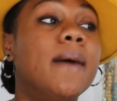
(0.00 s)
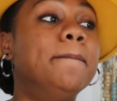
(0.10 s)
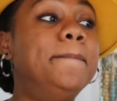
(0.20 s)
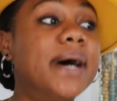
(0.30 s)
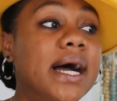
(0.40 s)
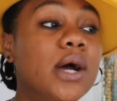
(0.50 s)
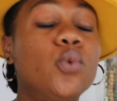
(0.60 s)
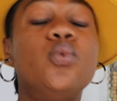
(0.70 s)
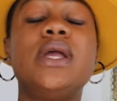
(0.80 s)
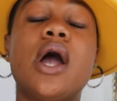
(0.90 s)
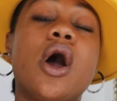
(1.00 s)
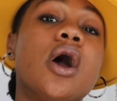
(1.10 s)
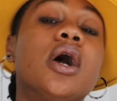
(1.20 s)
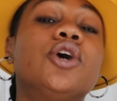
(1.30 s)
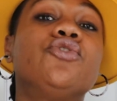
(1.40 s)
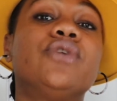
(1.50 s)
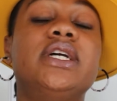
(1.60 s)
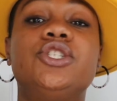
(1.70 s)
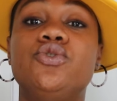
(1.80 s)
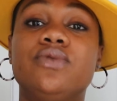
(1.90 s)
But we are
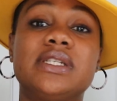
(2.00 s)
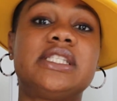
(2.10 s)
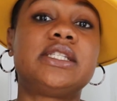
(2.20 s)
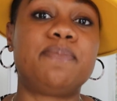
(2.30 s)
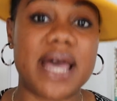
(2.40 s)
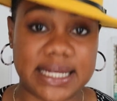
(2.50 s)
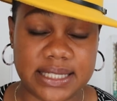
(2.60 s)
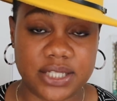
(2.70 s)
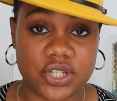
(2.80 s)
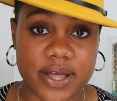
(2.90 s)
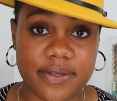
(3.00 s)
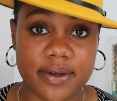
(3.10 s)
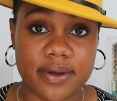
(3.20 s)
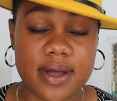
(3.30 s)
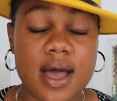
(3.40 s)
agreeing to respect each other.